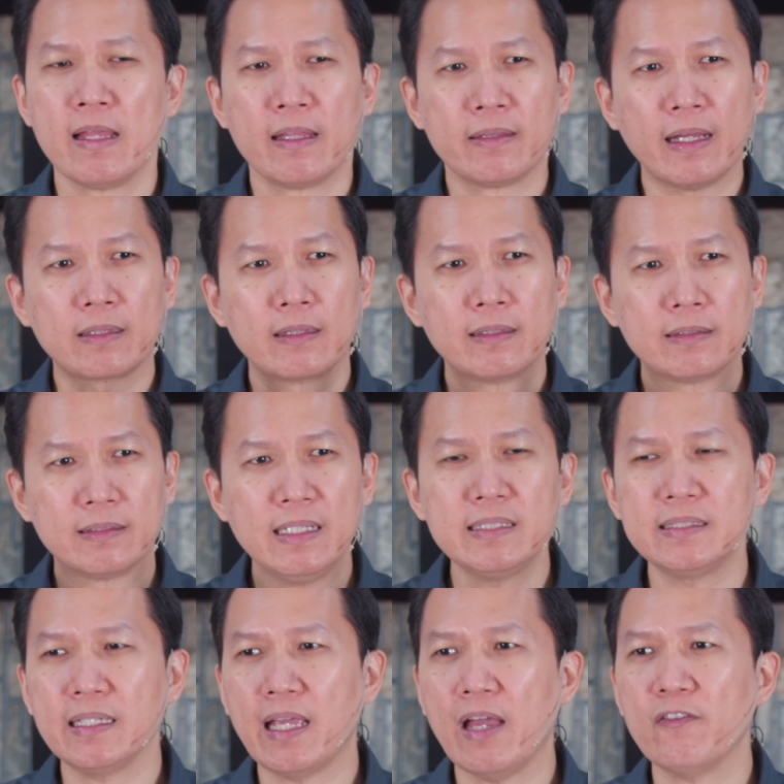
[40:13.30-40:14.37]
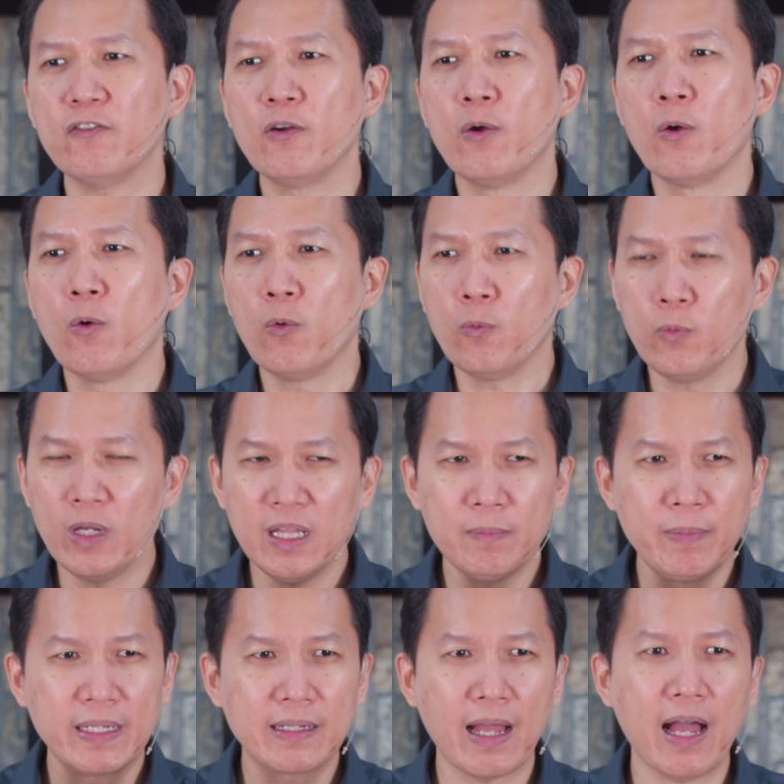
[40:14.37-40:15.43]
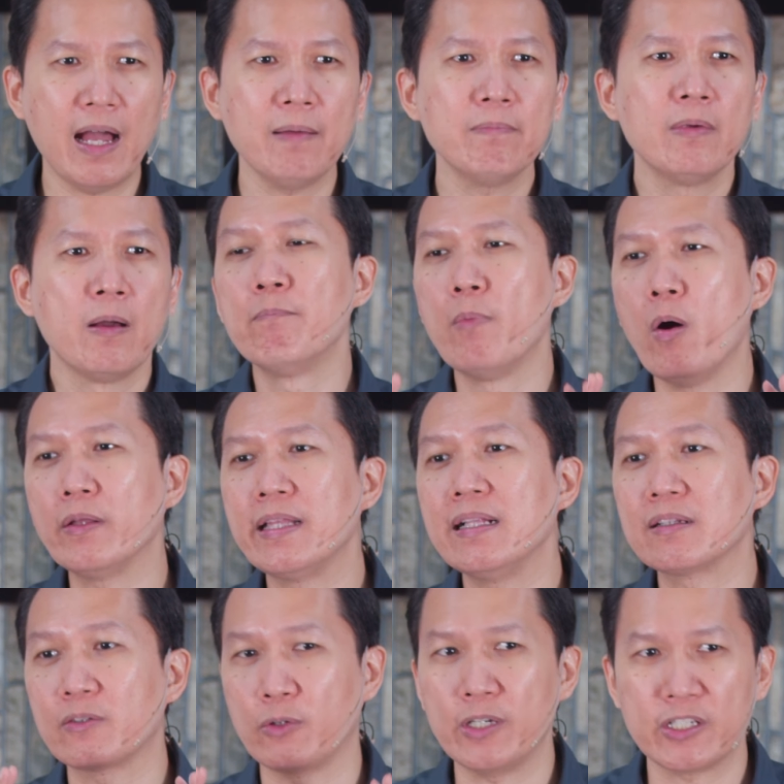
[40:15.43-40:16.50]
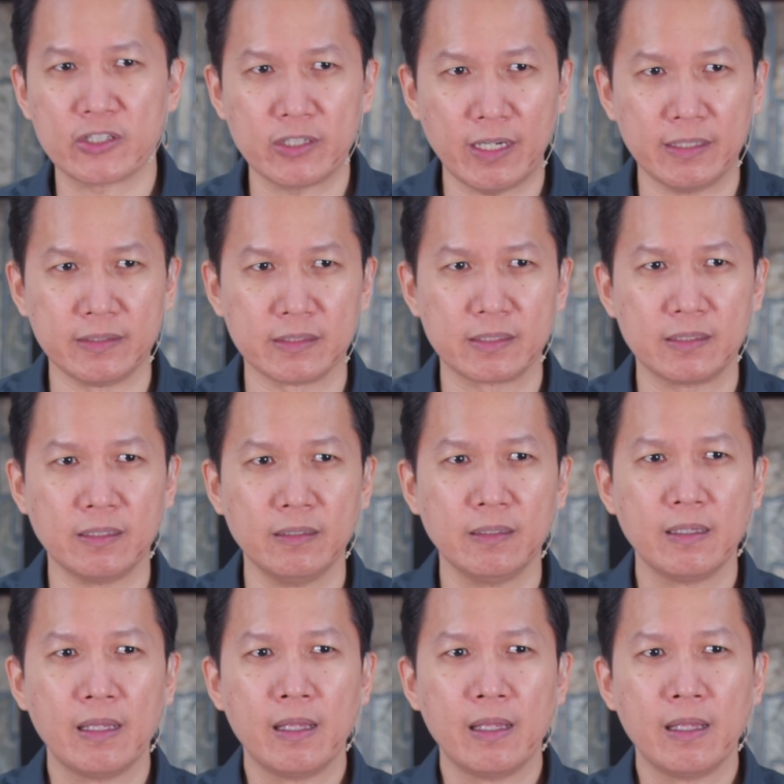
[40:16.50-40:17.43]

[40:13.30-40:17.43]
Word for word: That D C F will become model Christians. No?